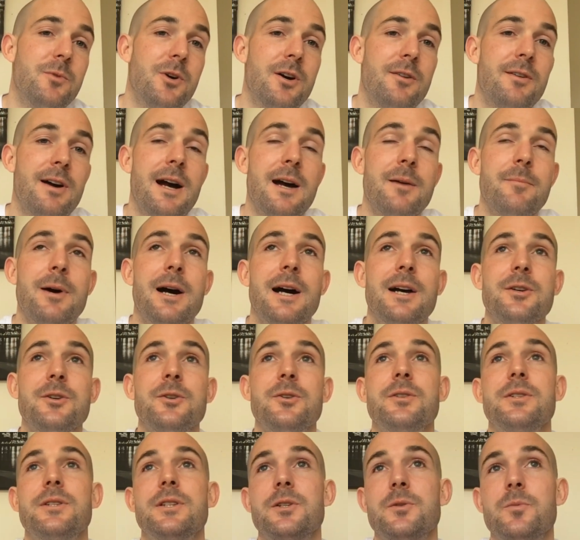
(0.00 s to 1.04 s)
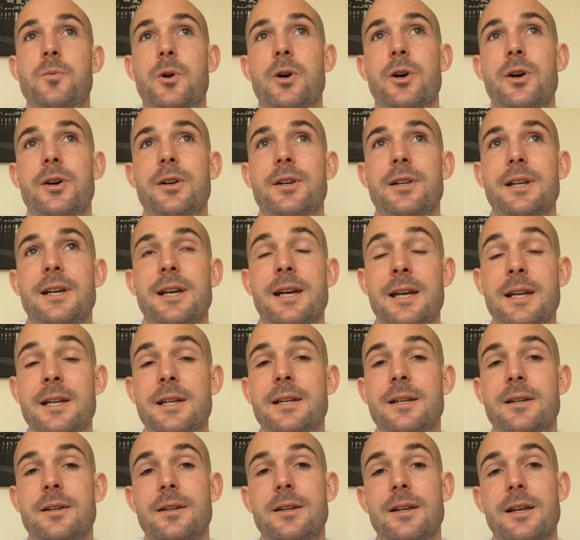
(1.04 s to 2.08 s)
where I might use this word
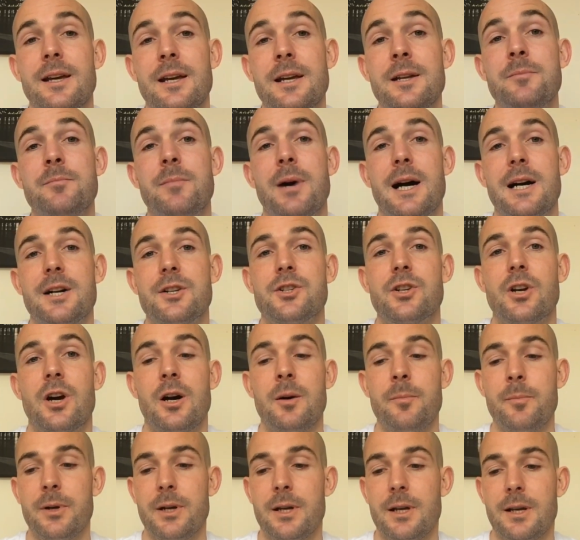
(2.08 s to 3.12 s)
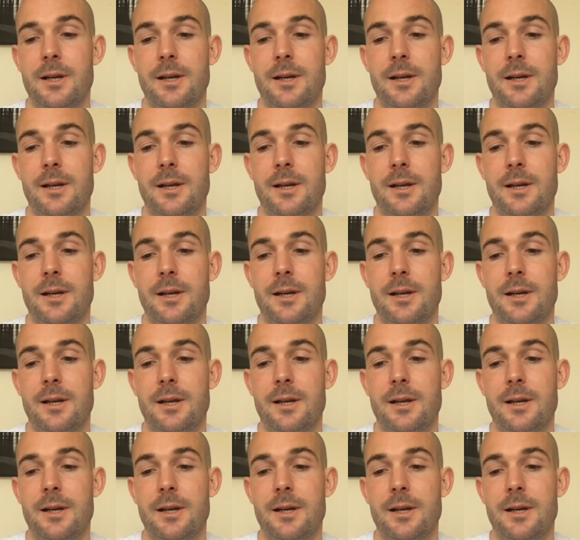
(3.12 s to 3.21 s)
in my job.